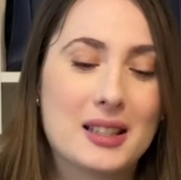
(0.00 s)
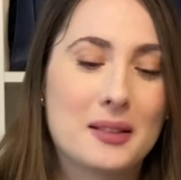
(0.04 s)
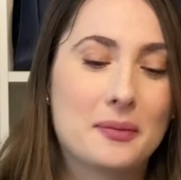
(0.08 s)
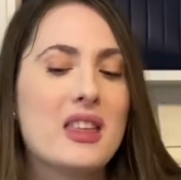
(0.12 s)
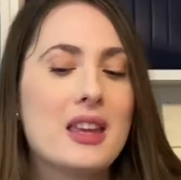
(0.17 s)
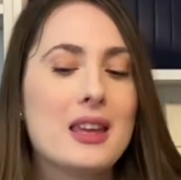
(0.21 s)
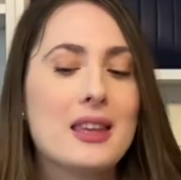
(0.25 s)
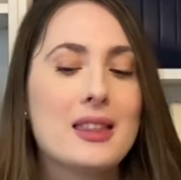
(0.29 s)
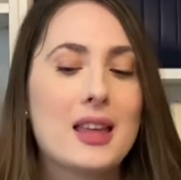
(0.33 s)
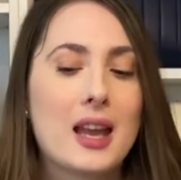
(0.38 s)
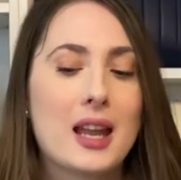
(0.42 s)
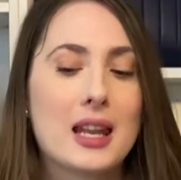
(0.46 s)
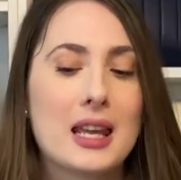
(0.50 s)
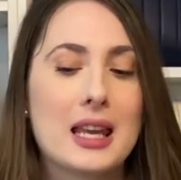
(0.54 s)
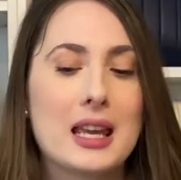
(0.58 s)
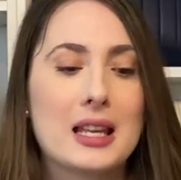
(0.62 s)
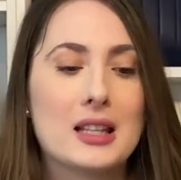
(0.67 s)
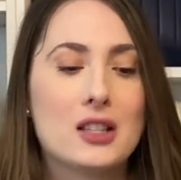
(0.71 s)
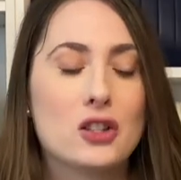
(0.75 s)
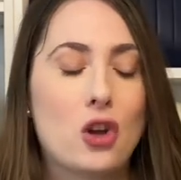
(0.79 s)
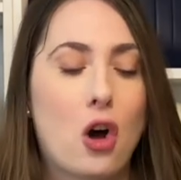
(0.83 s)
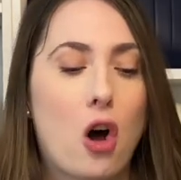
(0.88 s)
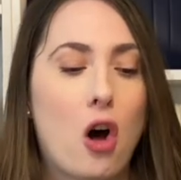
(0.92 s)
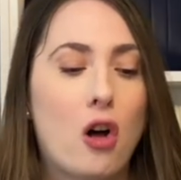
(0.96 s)
I think that hits
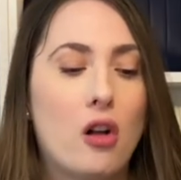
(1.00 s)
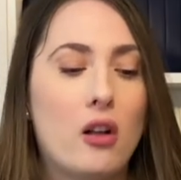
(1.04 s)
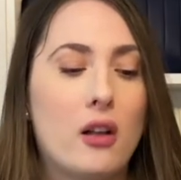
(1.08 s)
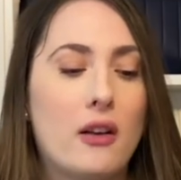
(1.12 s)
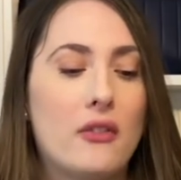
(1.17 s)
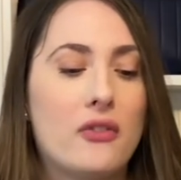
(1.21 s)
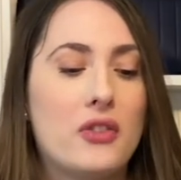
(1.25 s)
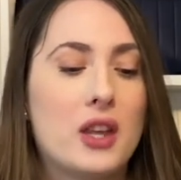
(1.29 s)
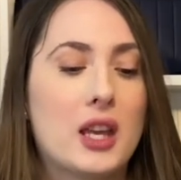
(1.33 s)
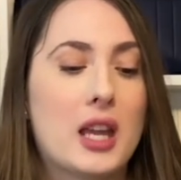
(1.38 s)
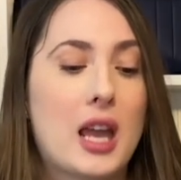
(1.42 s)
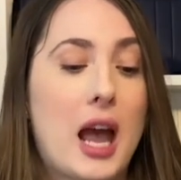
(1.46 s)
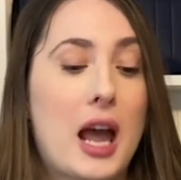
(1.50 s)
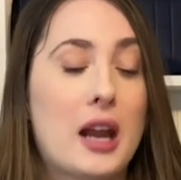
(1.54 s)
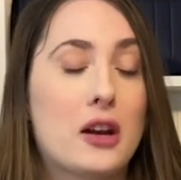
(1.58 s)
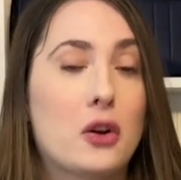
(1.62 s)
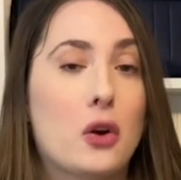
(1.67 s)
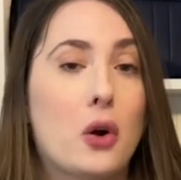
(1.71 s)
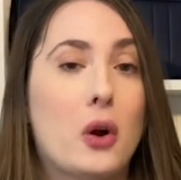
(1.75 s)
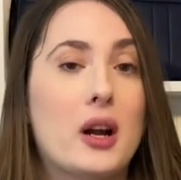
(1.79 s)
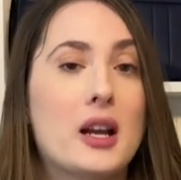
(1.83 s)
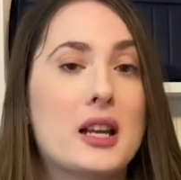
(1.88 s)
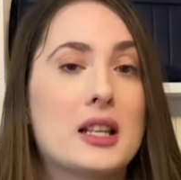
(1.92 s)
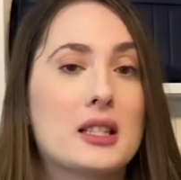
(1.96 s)
all of the
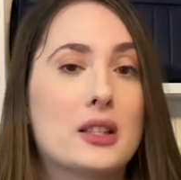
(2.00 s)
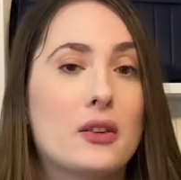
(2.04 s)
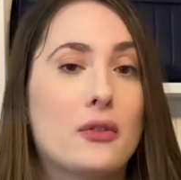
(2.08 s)
categories.